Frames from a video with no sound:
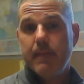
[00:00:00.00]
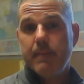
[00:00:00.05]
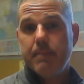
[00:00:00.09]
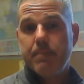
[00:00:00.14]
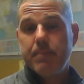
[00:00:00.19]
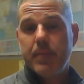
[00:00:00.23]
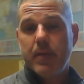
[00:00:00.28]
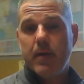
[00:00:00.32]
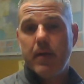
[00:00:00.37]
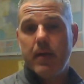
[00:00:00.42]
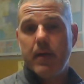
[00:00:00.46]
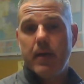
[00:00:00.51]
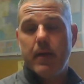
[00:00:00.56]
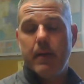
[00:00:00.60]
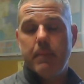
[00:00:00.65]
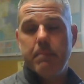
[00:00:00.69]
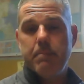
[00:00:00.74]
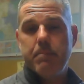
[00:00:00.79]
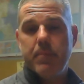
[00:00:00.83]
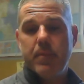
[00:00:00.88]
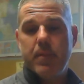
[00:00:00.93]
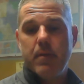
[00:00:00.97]

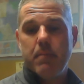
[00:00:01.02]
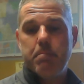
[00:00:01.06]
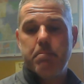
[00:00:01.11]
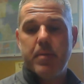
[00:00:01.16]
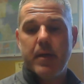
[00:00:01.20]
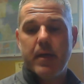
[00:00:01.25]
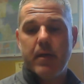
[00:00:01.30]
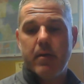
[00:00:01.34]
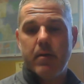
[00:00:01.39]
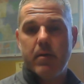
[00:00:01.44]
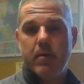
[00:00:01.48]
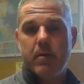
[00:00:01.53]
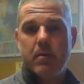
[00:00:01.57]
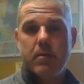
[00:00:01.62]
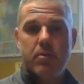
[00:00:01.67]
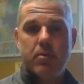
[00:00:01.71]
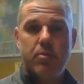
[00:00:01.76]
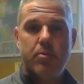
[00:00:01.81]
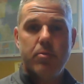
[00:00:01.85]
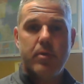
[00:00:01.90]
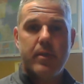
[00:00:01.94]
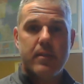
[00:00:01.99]
the better
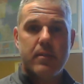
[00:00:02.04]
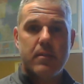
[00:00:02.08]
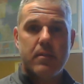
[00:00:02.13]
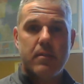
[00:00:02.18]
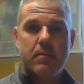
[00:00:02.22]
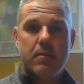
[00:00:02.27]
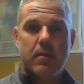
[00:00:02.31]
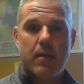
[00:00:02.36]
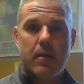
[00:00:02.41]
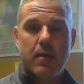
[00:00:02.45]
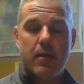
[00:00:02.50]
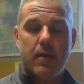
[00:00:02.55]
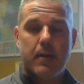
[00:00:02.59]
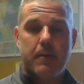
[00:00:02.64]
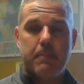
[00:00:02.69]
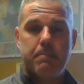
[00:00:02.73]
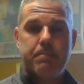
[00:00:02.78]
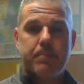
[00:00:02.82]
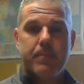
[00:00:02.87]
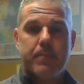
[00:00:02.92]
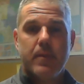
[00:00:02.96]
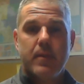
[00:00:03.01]
you
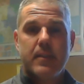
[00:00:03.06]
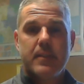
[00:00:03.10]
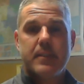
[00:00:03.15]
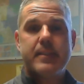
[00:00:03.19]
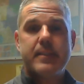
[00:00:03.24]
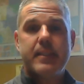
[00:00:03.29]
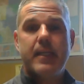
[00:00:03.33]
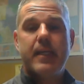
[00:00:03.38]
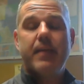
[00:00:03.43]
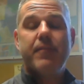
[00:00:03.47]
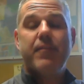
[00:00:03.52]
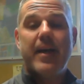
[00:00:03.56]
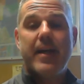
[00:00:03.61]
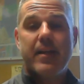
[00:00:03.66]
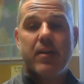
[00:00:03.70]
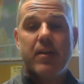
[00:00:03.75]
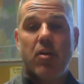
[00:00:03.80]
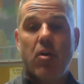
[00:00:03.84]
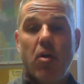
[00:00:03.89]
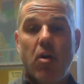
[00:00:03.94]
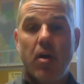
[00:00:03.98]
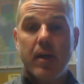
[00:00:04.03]
can save on
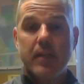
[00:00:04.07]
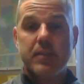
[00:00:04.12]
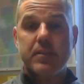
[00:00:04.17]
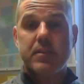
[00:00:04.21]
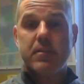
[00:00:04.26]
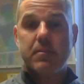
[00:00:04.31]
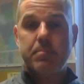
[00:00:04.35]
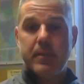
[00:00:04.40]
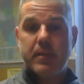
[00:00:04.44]
cost,